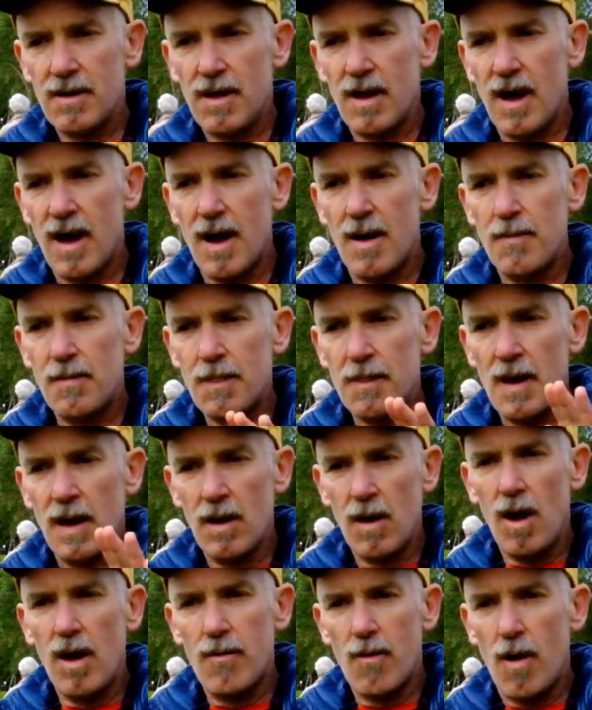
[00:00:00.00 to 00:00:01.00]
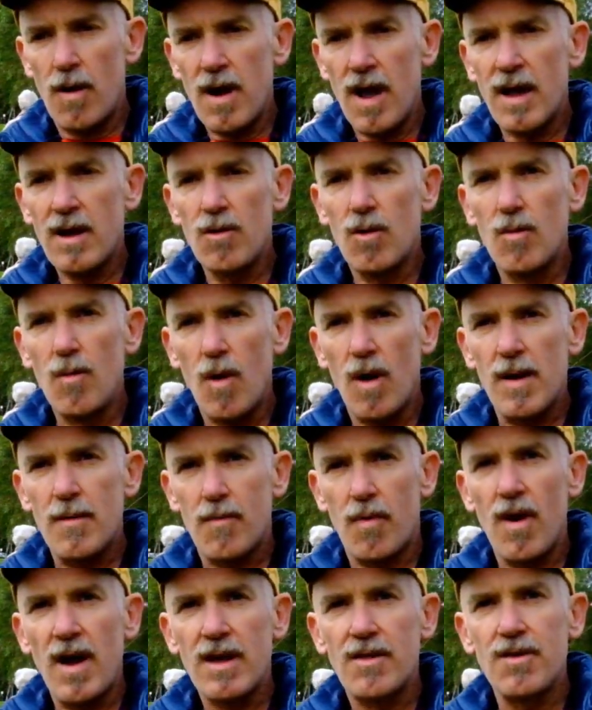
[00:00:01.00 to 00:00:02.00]
a low rod angle
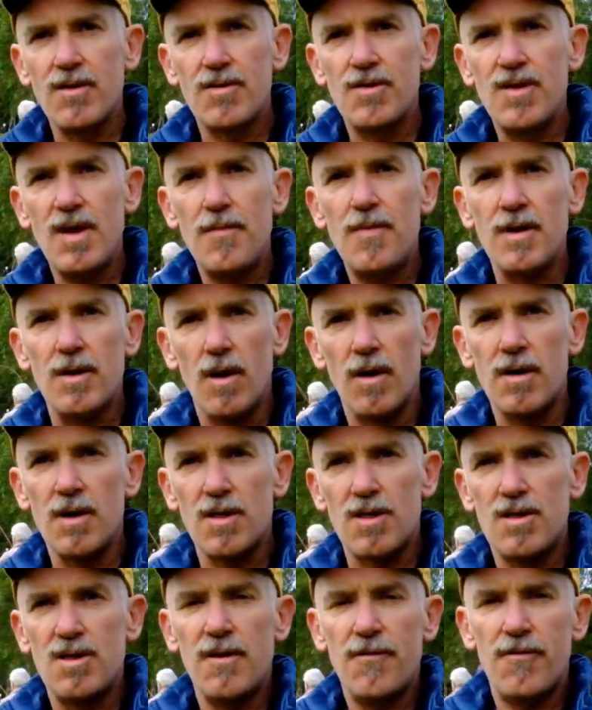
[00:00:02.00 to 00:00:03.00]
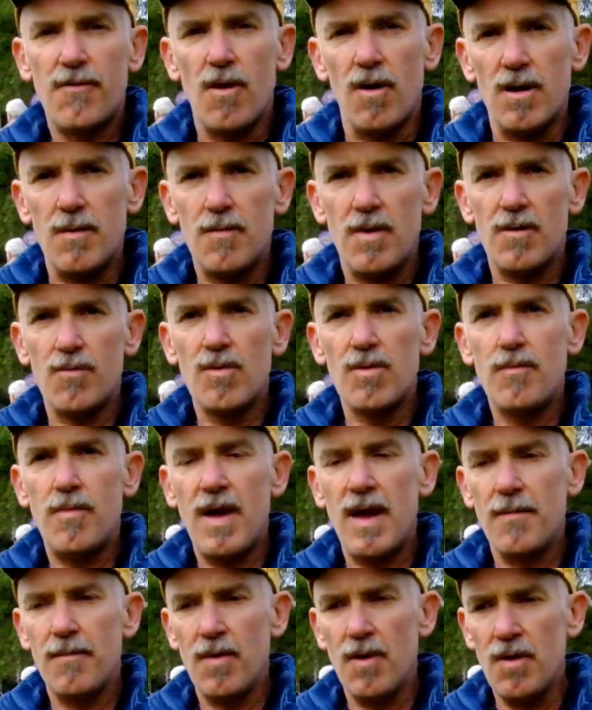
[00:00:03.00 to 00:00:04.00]
might break the tippet on a stiff rod, but with
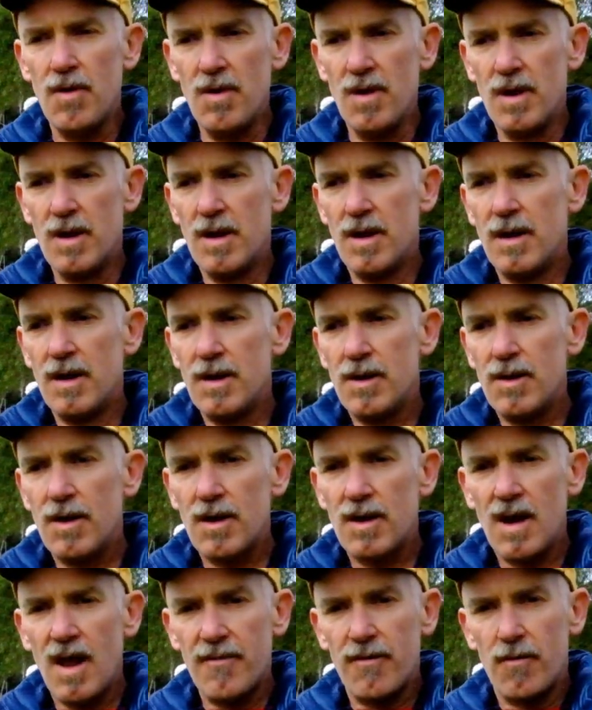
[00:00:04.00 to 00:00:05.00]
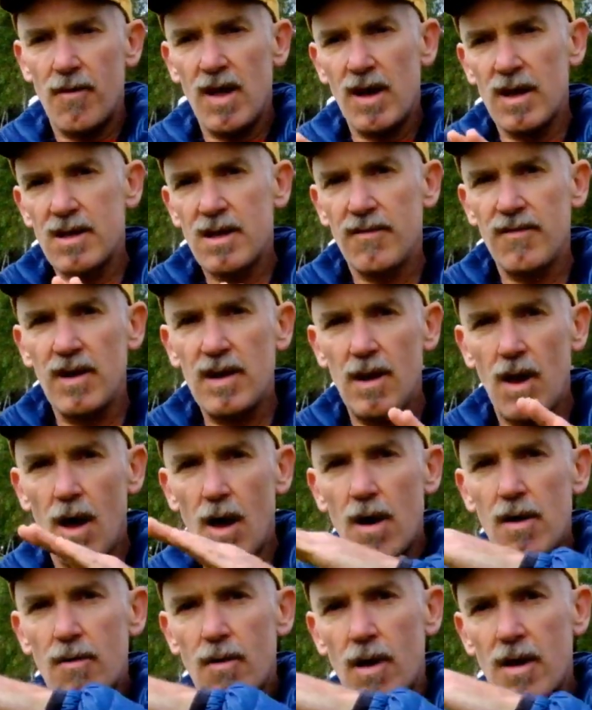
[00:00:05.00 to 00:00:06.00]
bamboo, you can have a relatively
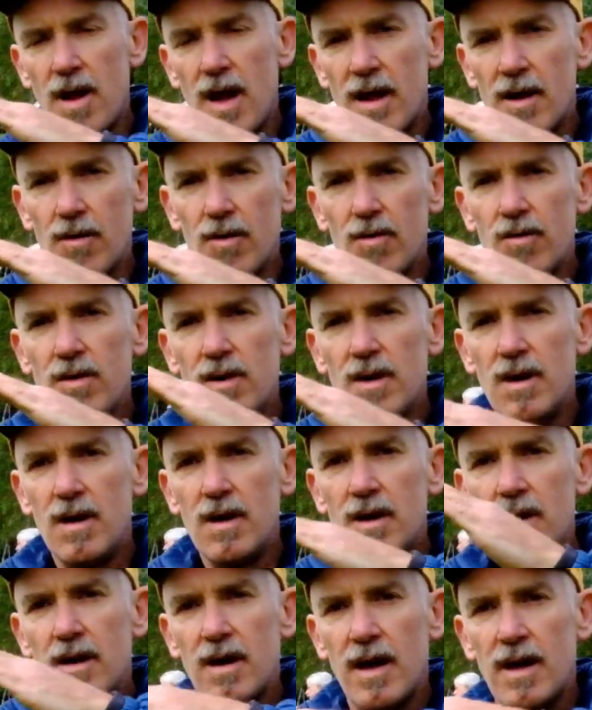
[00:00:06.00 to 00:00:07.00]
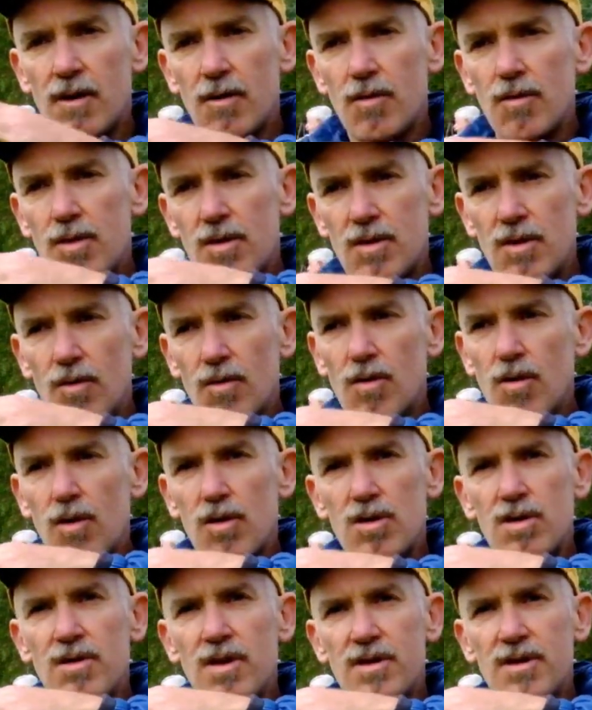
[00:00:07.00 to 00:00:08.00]
low rod angle and it'll still
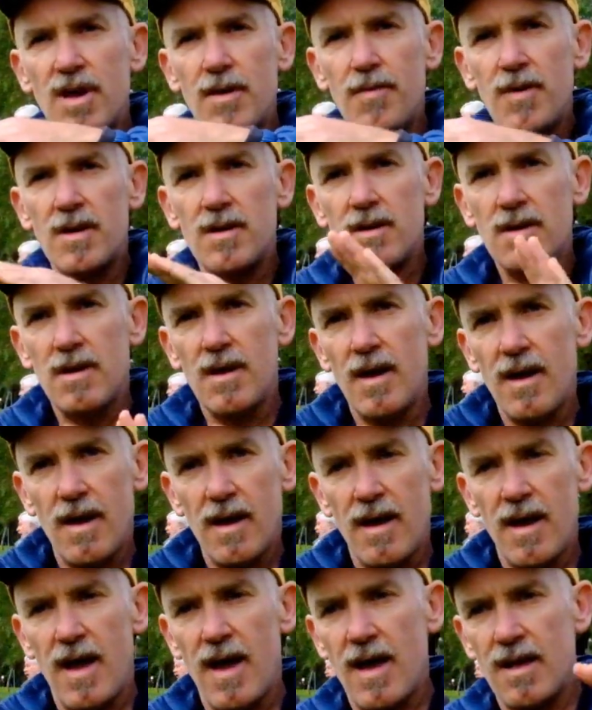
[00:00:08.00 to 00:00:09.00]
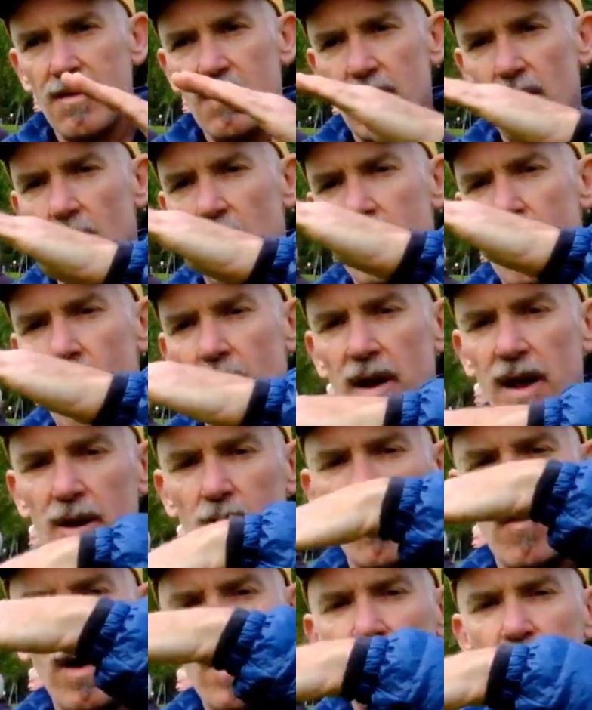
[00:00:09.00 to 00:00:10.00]
cushion the tippet. And the low rod
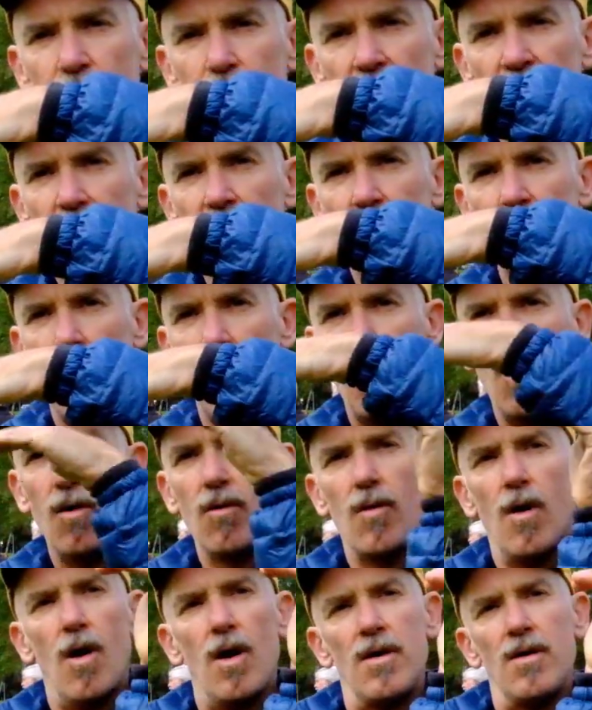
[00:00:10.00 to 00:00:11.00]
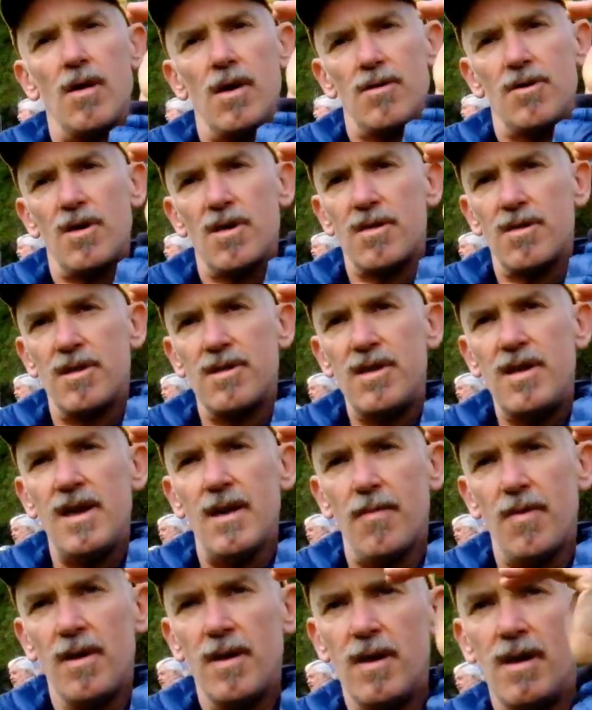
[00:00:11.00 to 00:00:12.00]
angle means you're bending the whole rod, not just the
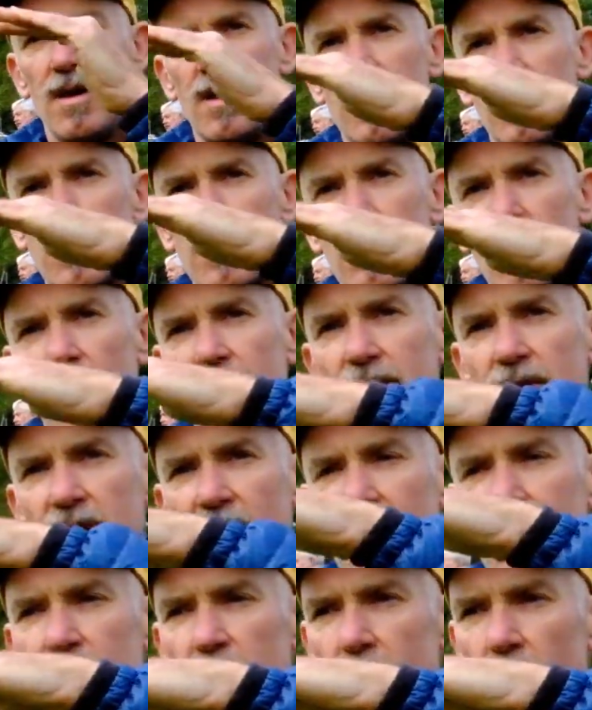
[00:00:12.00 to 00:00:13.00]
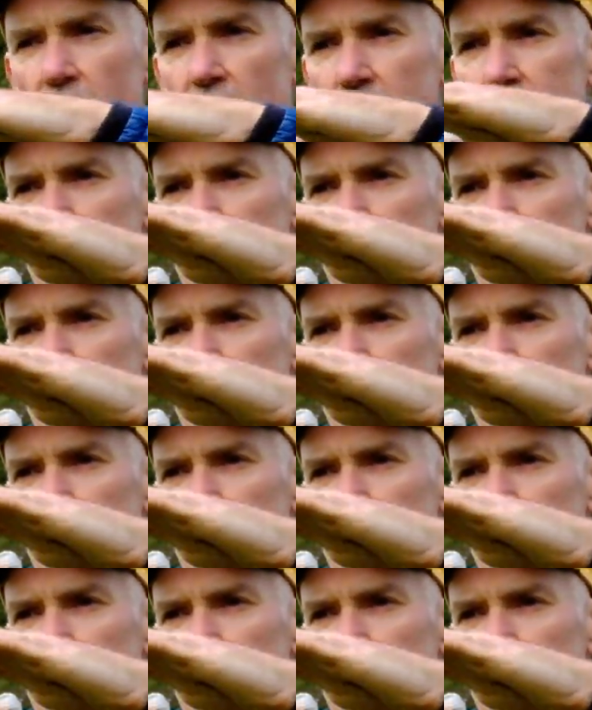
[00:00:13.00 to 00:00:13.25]
tip. So if you keep the rod